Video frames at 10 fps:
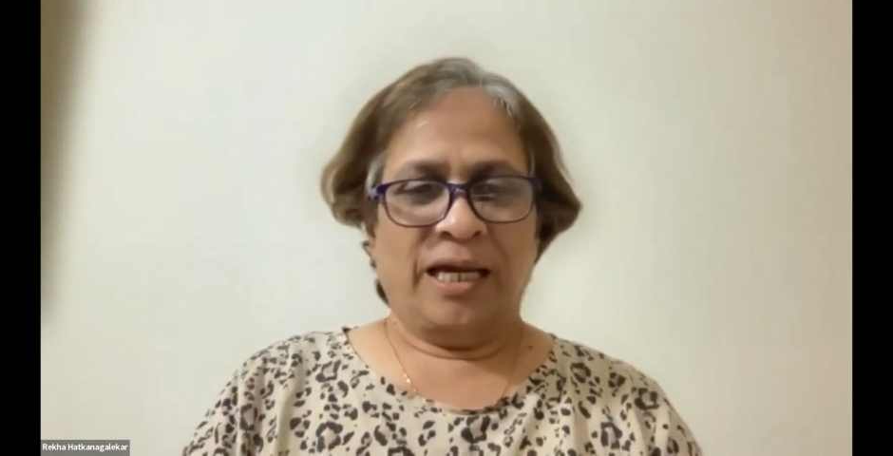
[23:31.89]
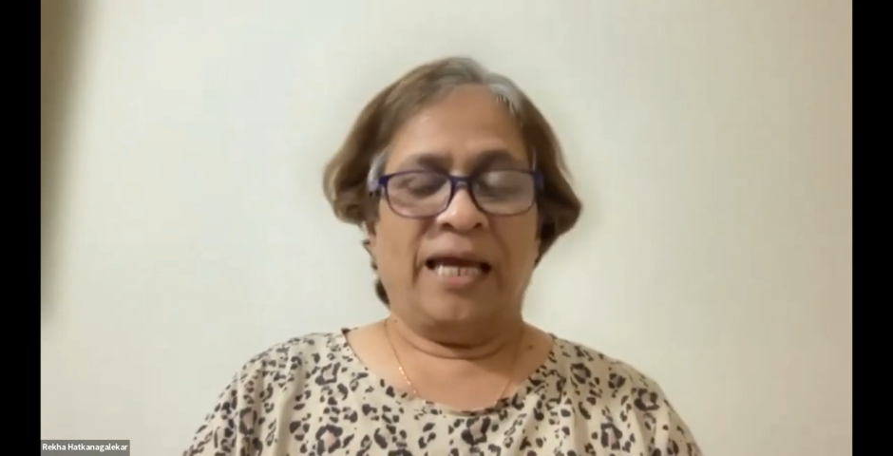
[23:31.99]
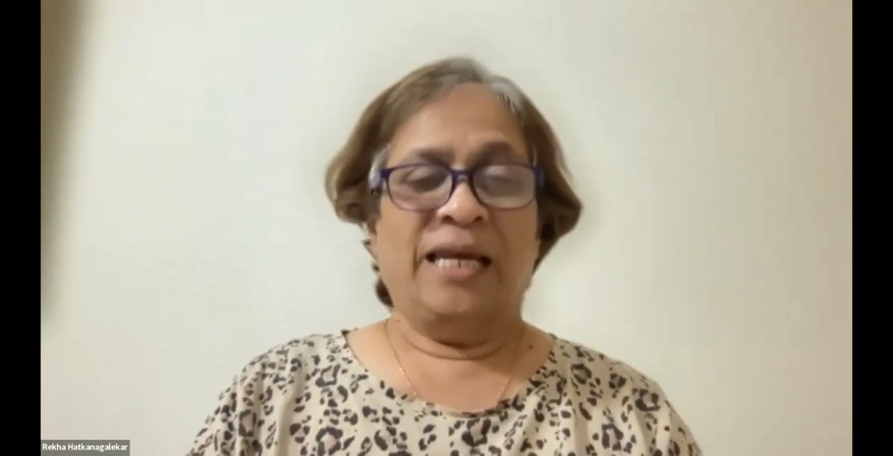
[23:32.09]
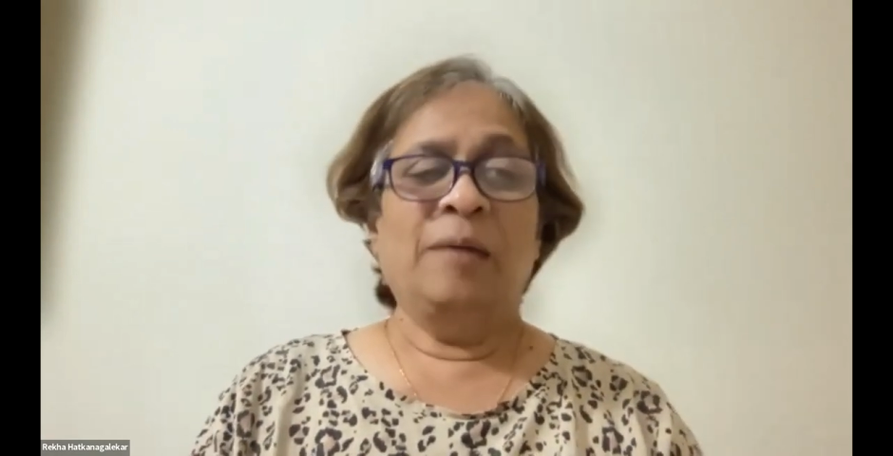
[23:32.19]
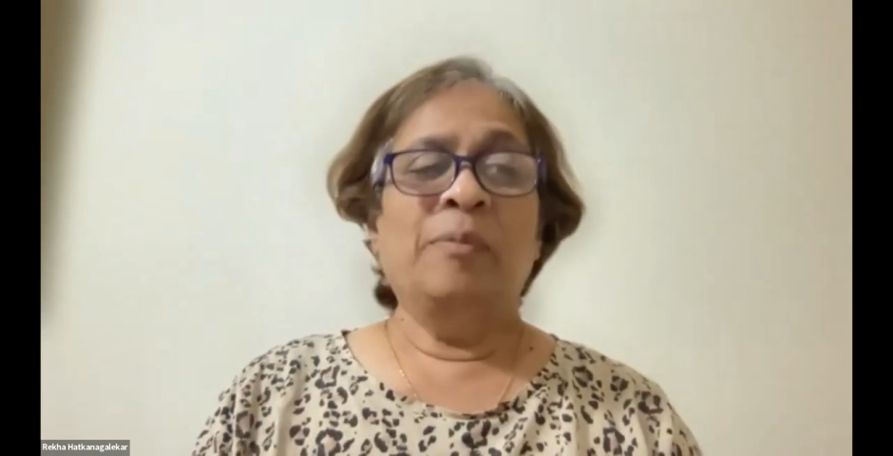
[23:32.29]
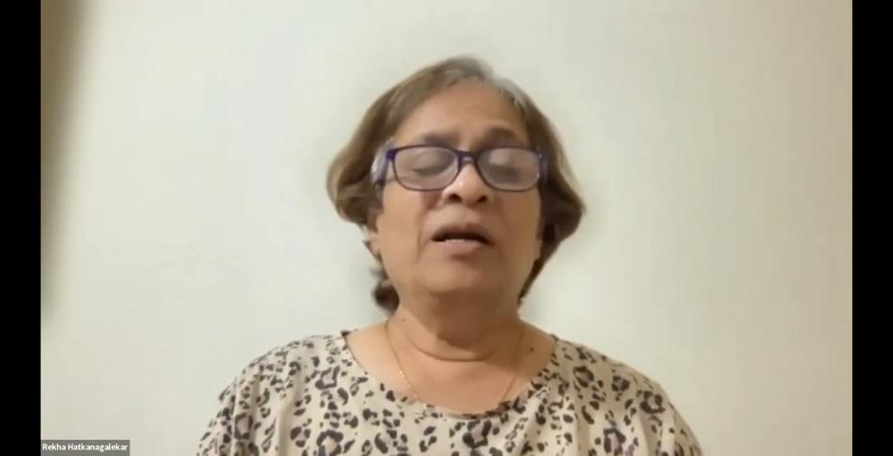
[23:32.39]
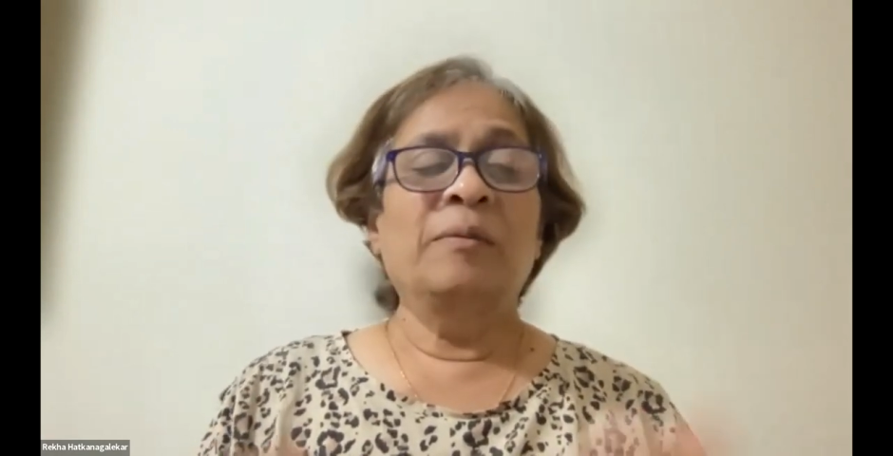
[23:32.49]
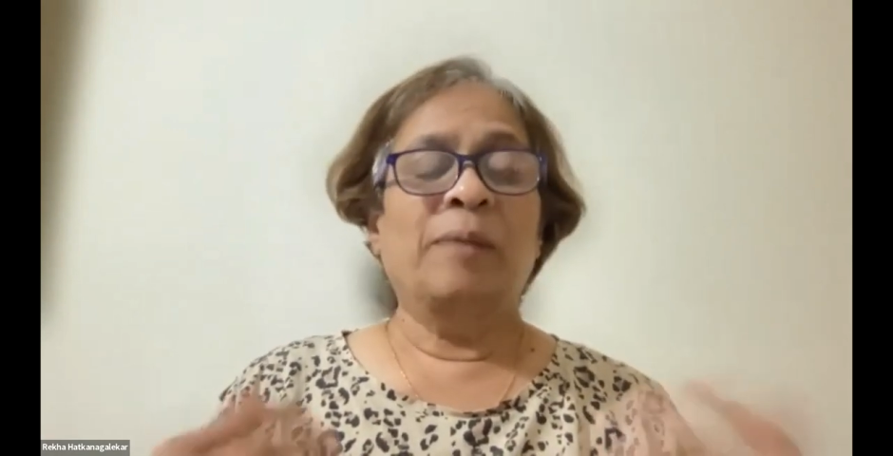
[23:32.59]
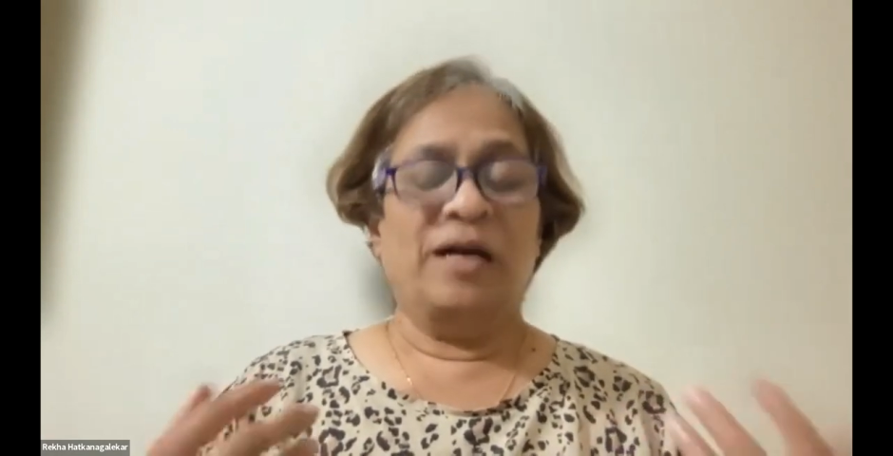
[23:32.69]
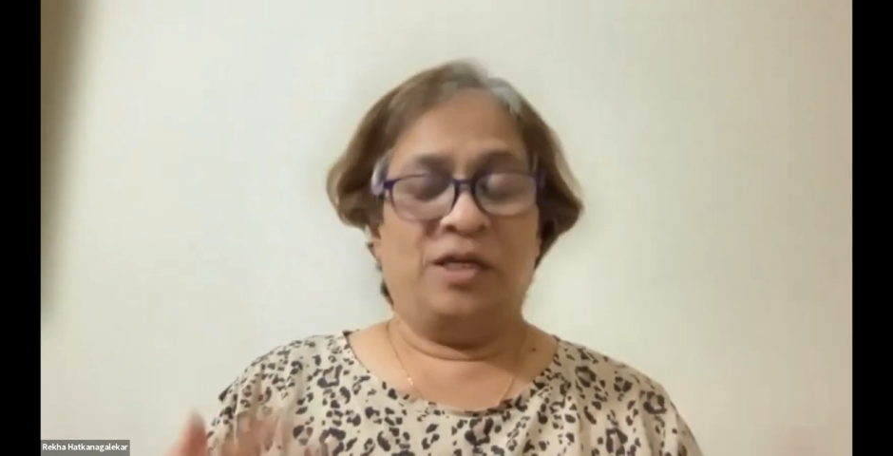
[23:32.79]

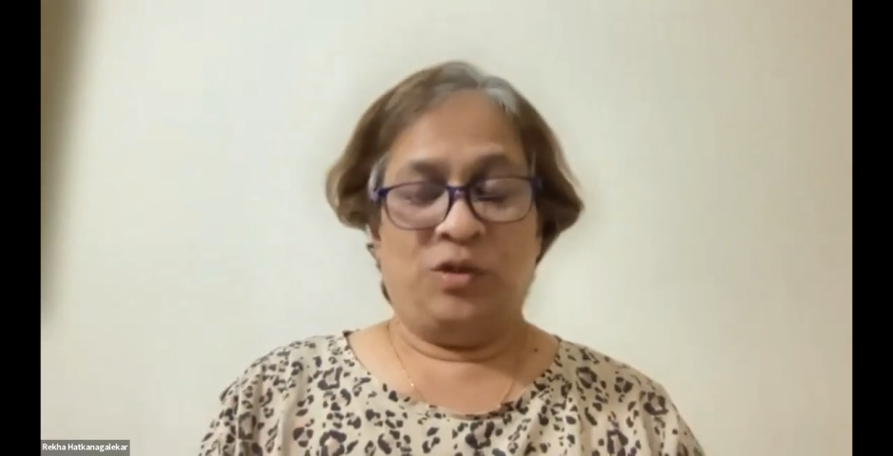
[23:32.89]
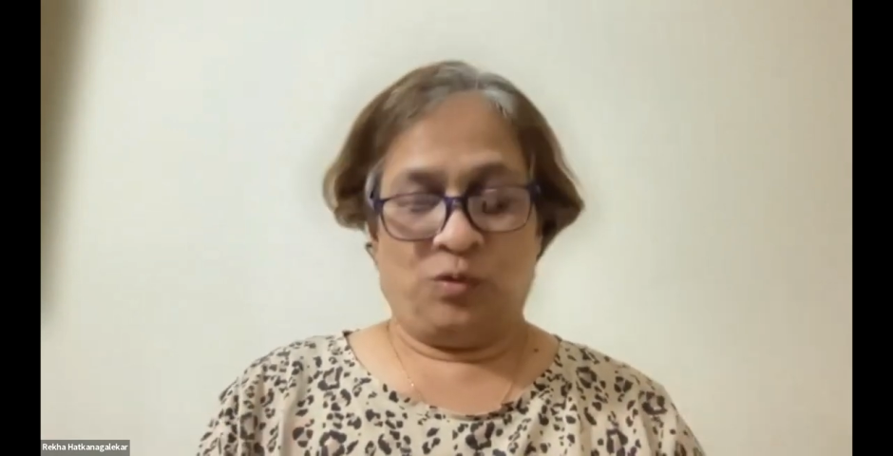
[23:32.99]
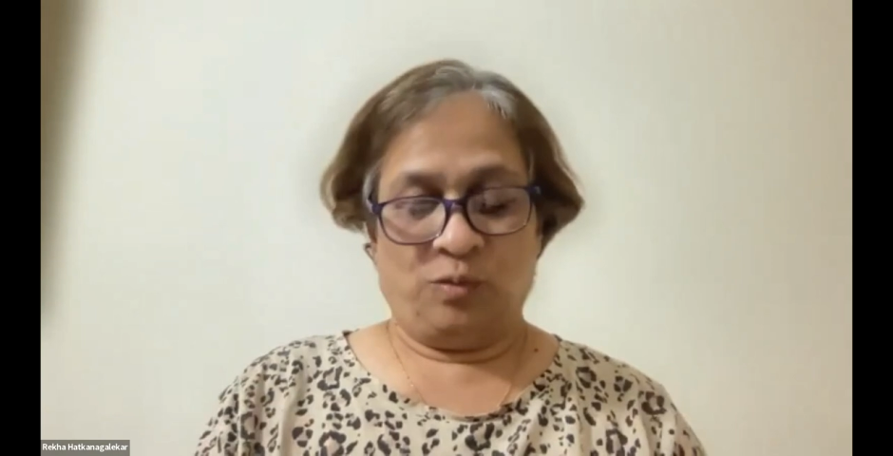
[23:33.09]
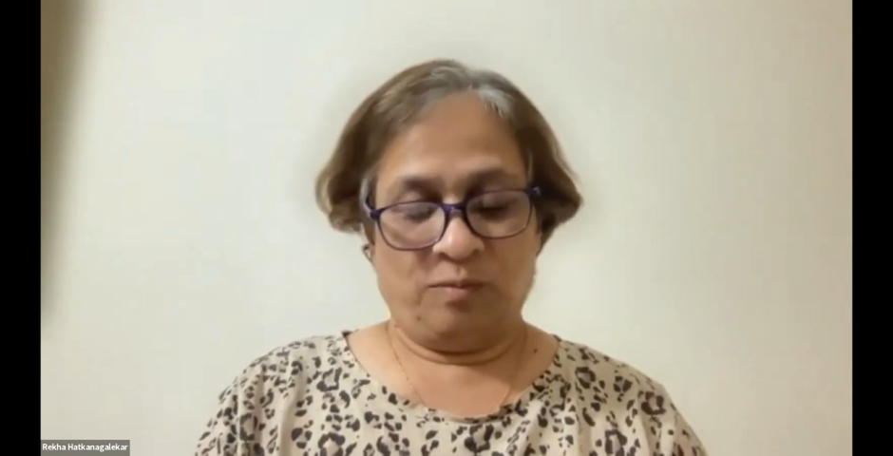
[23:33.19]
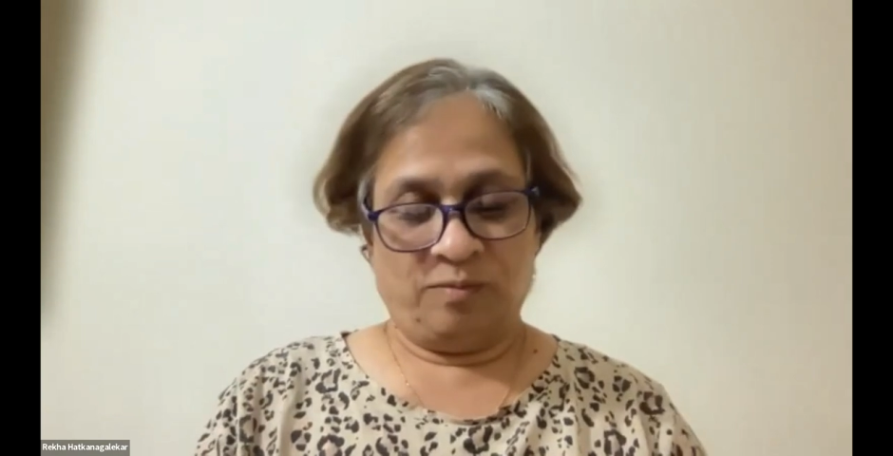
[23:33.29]
enabled by you